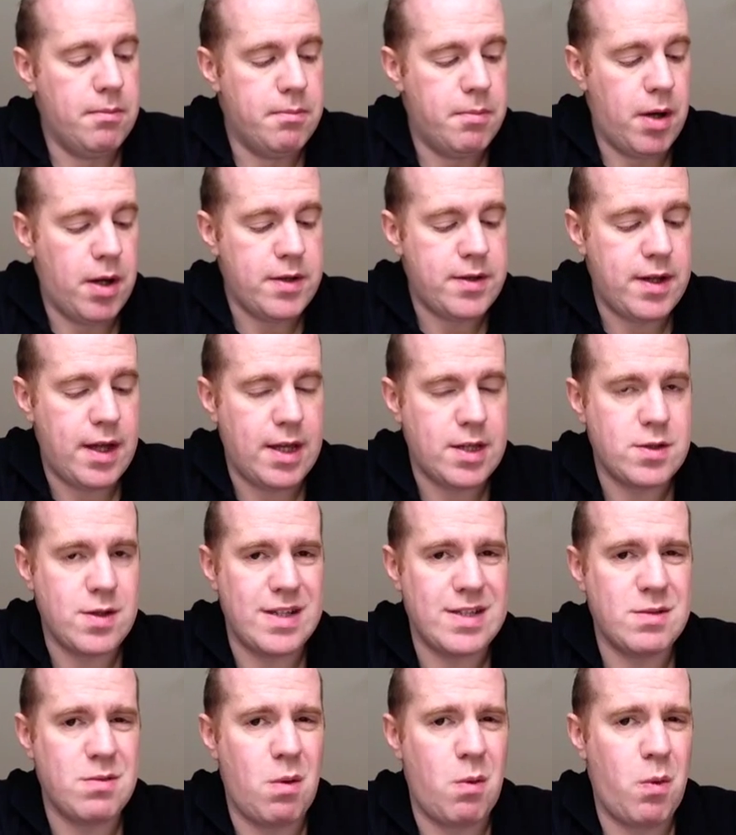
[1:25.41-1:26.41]
But so I
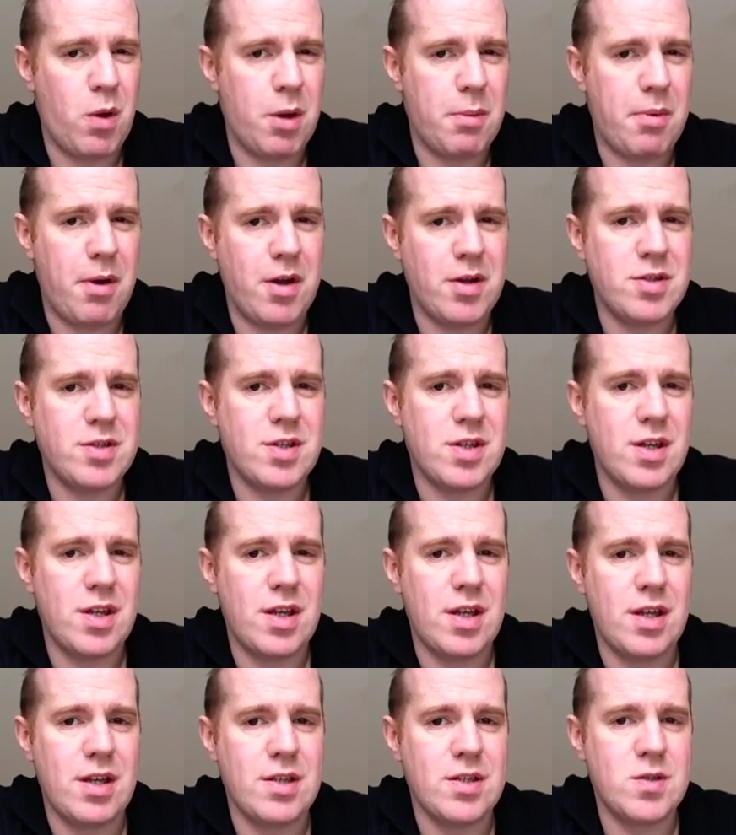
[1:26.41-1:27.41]
said, well, what about
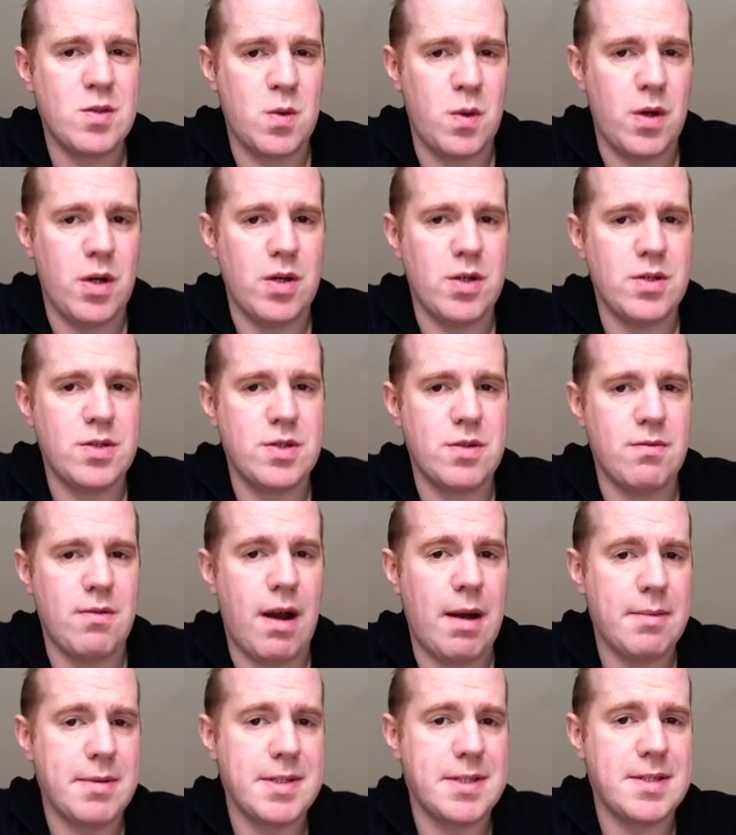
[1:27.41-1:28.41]
squirrels and
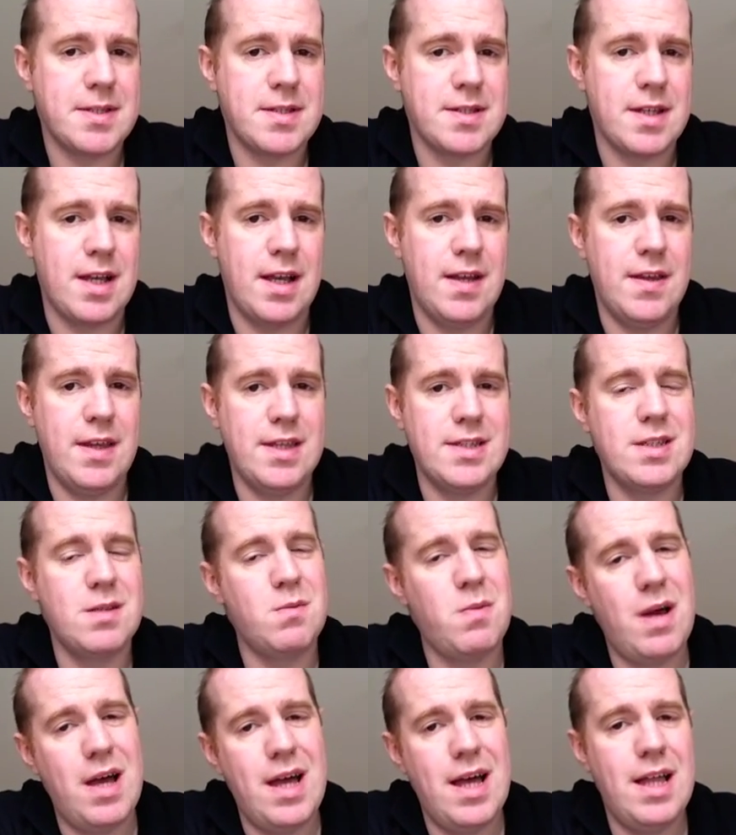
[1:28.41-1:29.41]
rabbits? And they said,
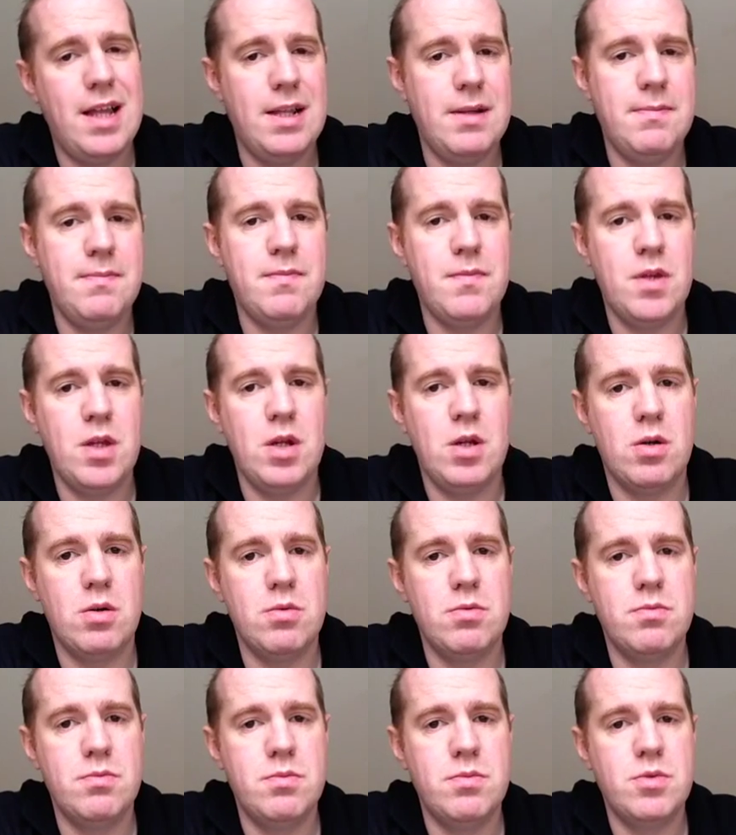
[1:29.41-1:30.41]
well, you
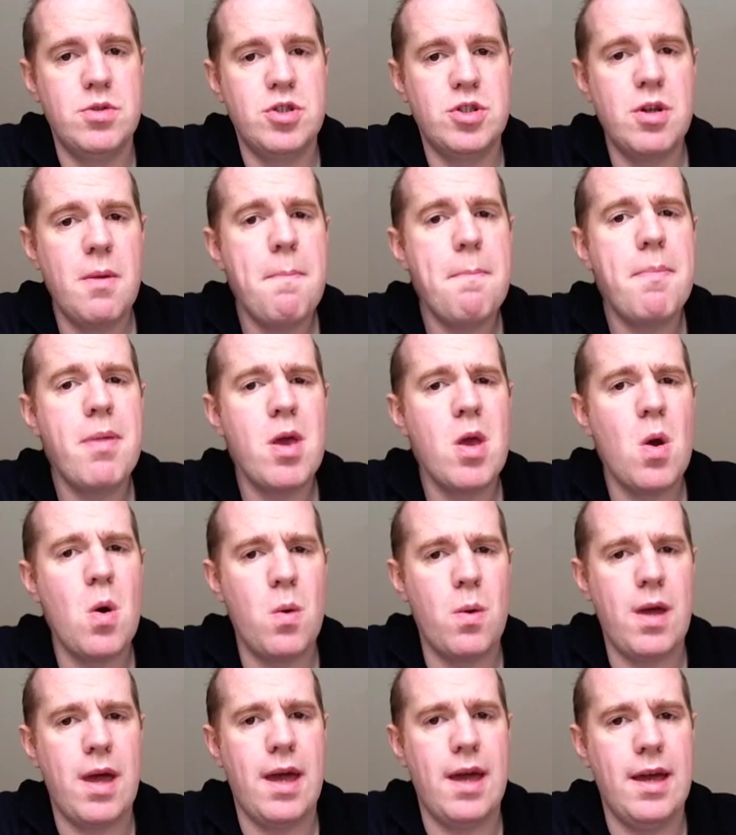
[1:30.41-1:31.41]
know, should be
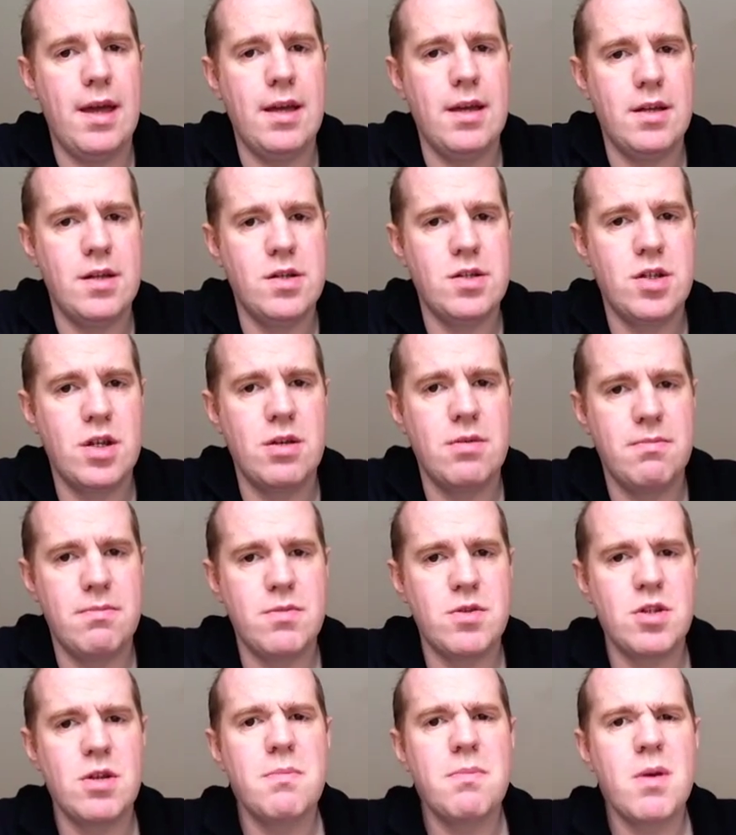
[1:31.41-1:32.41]
okay,
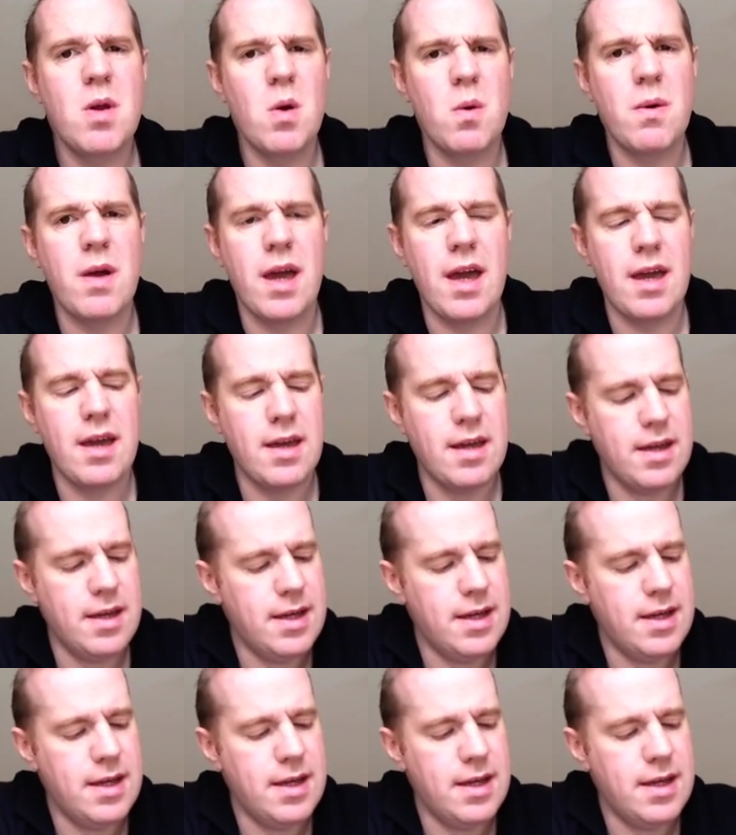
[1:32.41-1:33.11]
should be okay.